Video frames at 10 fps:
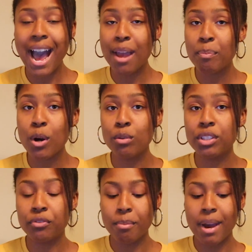I
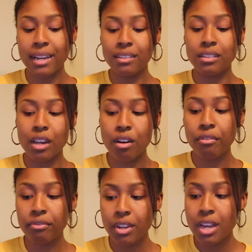post for
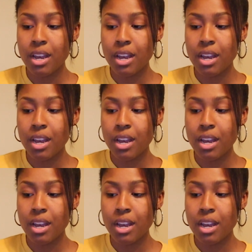myself.